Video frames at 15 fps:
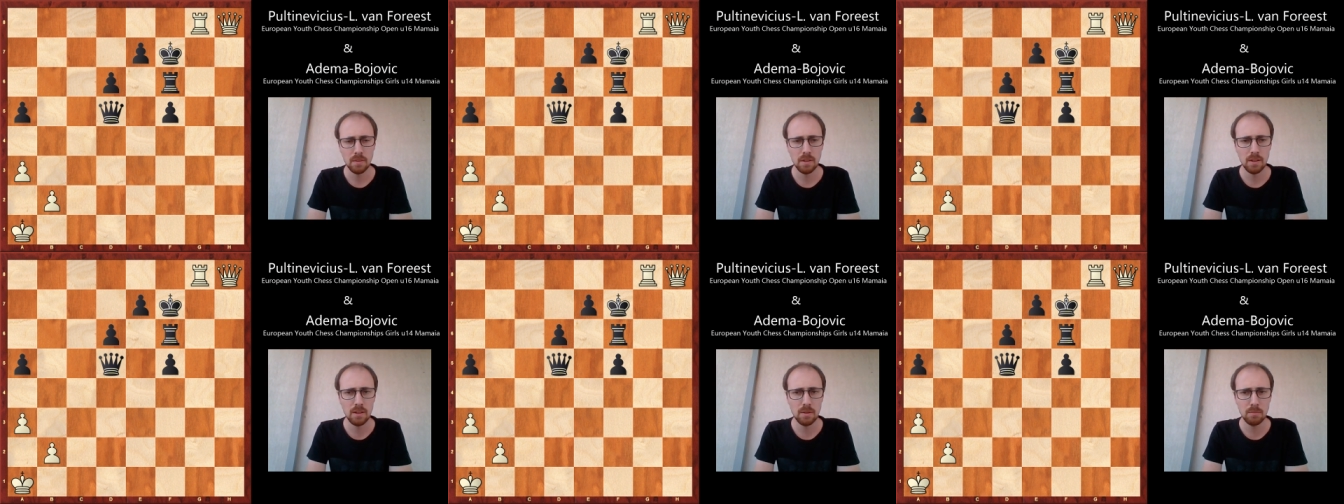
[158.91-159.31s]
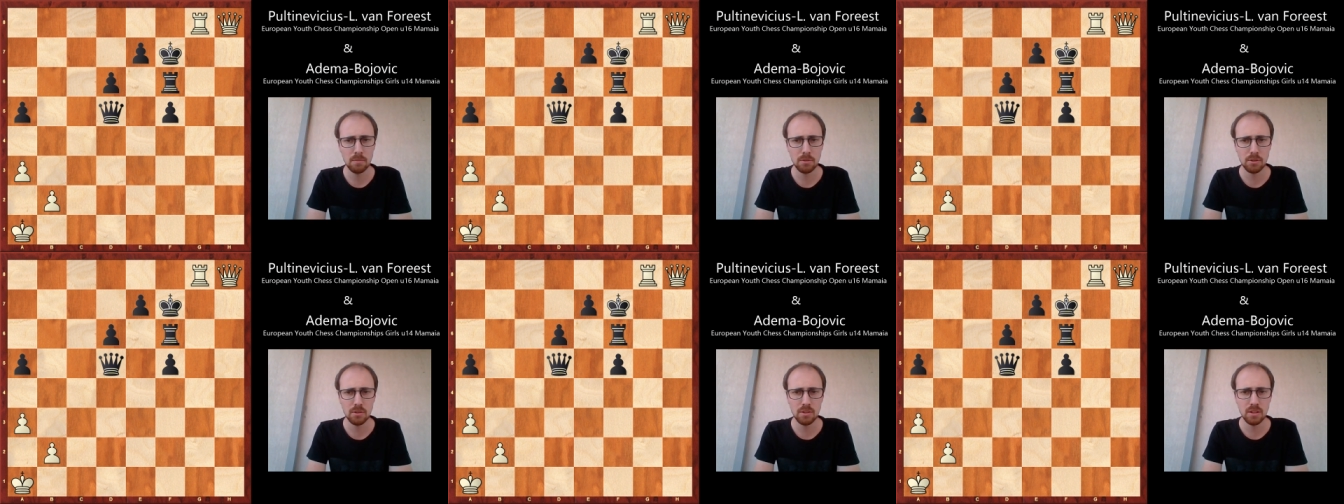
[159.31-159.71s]
um,
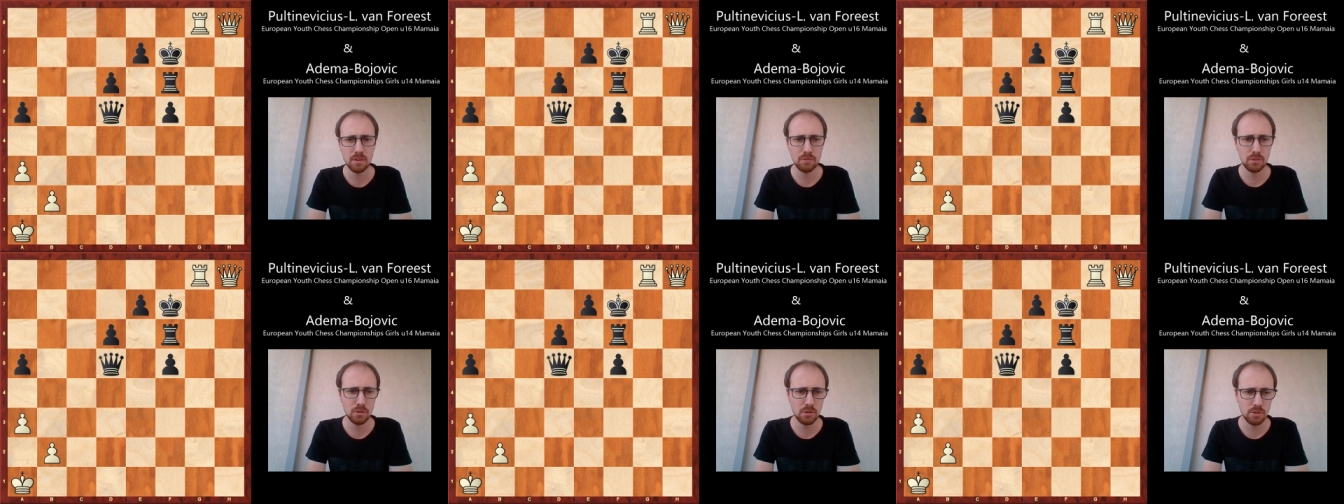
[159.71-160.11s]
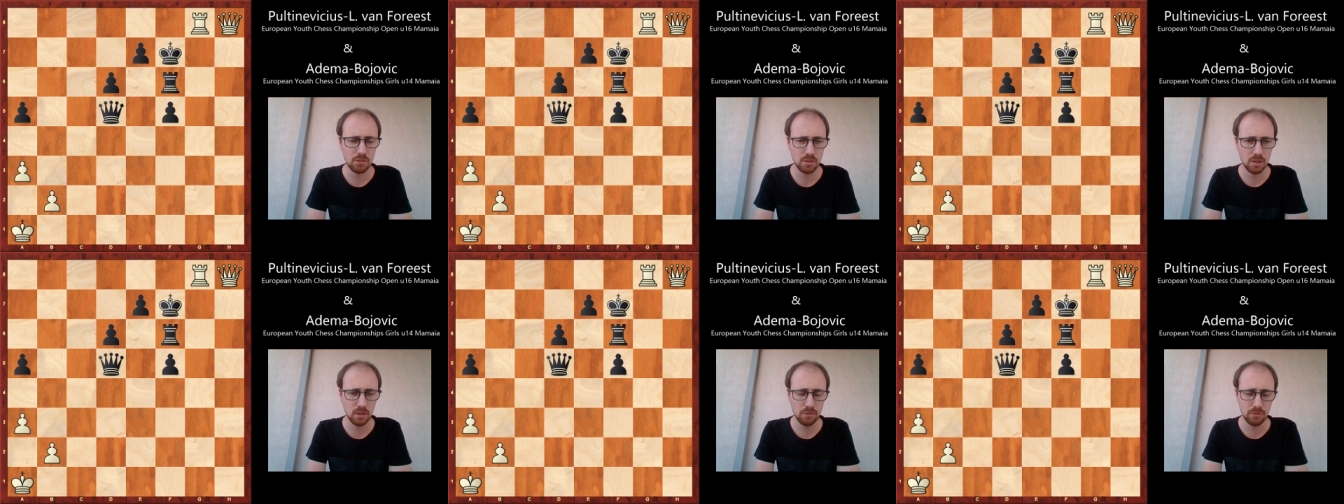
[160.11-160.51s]
so you can have a look
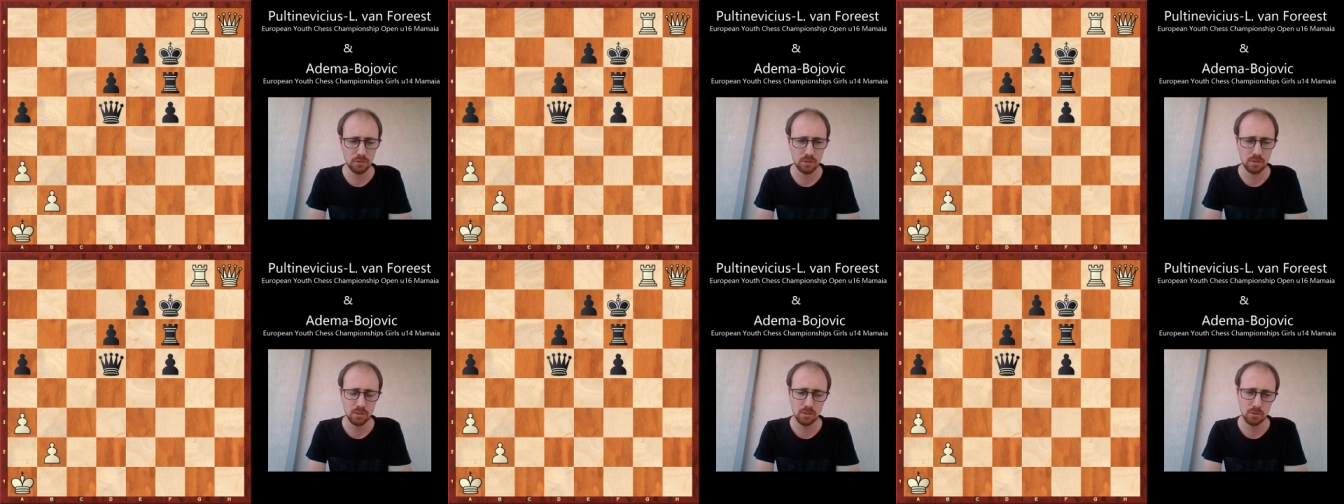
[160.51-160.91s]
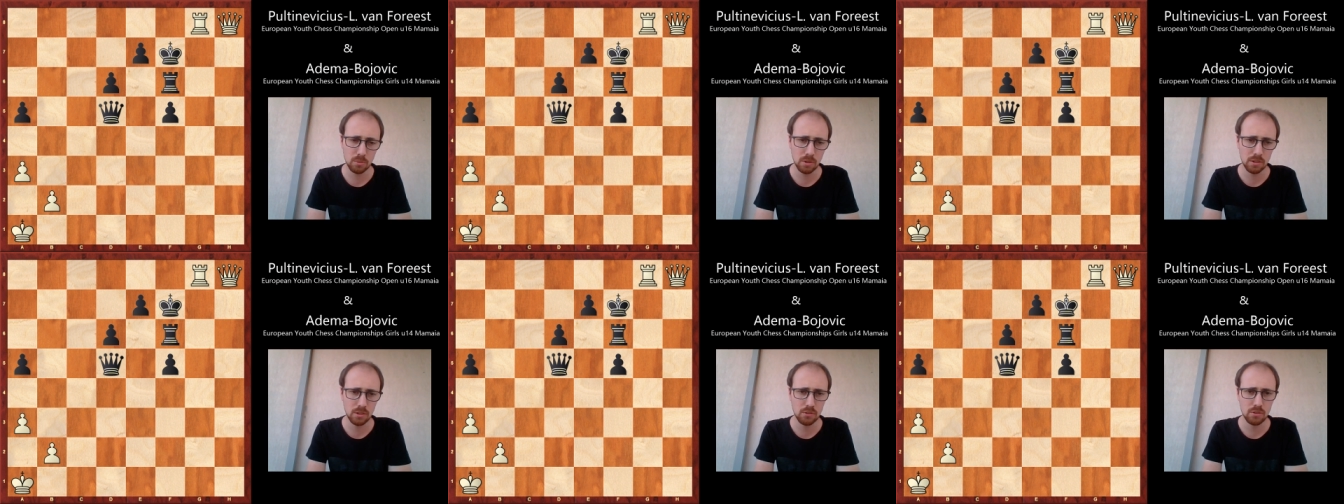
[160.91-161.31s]
yourself. It's, it's
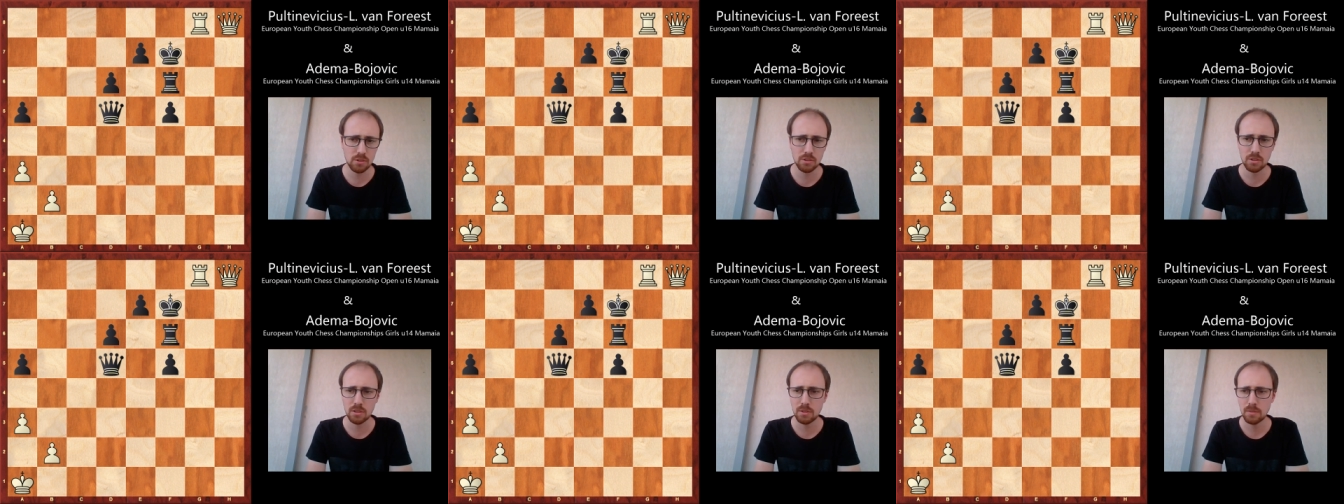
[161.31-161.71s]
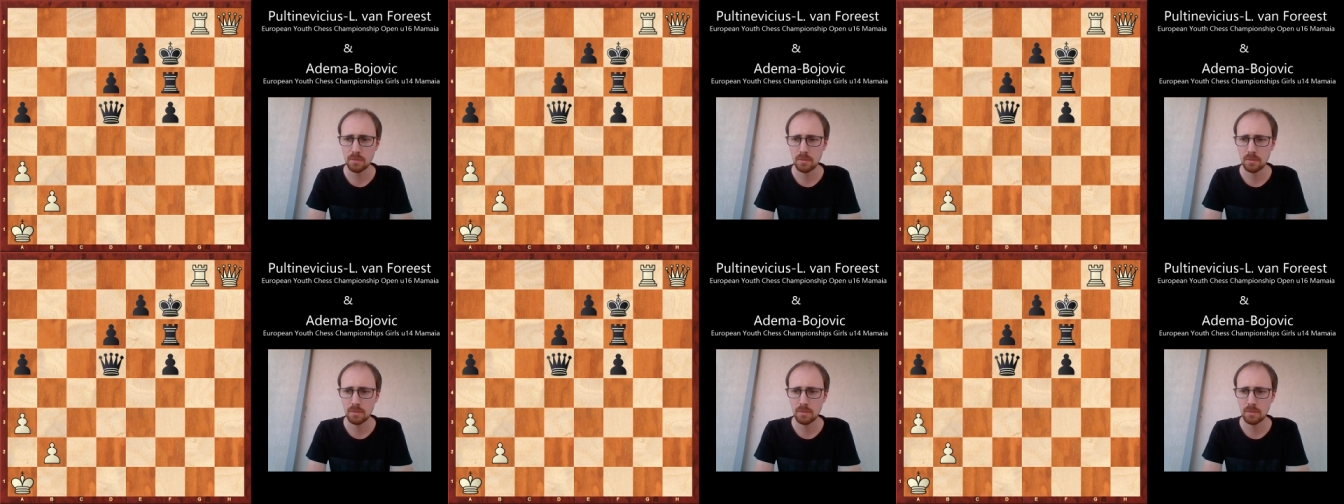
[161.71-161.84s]
quite interesting.